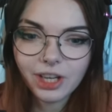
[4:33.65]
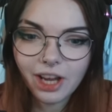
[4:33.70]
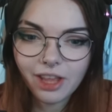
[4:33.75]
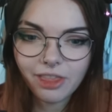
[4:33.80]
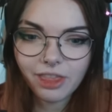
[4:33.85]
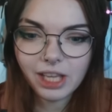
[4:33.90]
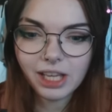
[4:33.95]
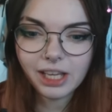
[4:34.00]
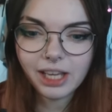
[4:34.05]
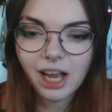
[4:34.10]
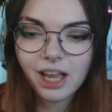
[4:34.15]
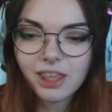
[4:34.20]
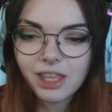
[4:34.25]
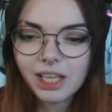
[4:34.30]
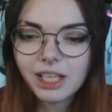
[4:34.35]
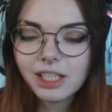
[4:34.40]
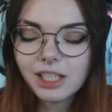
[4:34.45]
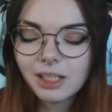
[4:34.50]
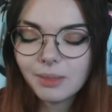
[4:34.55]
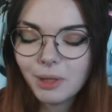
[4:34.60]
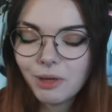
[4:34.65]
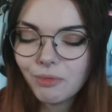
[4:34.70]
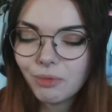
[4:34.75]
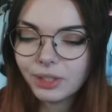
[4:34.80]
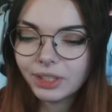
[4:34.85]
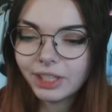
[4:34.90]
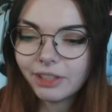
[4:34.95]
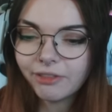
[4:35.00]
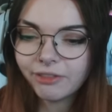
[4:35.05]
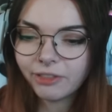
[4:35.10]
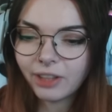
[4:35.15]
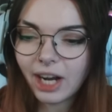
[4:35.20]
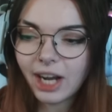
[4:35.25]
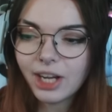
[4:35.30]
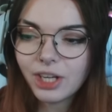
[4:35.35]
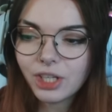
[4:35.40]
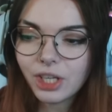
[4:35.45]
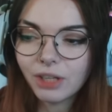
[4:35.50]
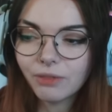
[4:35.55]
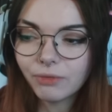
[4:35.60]
I think it's gonna be really
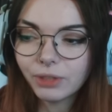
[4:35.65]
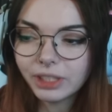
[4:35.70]
fresh and